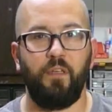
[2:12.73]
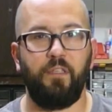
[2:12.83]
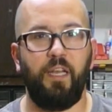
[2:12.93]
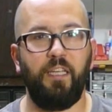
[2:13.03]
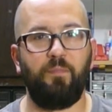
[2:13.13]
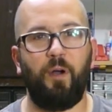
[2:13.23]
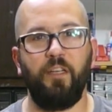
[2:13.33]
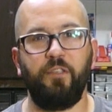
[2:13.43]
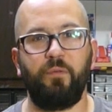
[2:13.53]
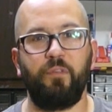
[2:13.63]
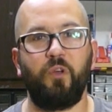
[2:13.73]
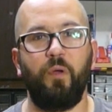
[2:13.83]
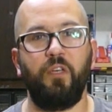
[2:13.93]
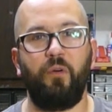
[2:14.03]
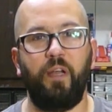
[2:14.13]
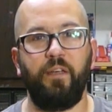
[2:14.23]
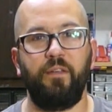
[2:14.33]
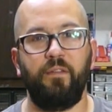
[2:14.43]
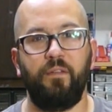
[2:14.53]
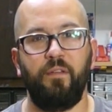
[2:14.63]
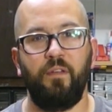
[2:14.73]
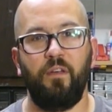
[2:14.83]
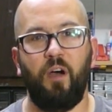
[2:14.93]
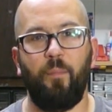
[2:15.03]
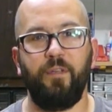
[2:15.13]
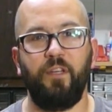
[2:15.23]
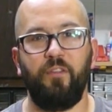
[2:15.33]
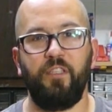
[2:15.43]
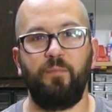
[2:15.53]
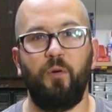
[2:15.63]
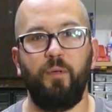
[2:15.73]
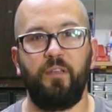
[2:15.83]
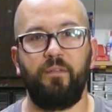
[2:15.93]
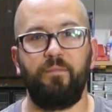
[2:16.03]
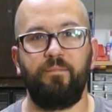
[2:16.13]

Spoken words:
Today's project was going great, up until this moment.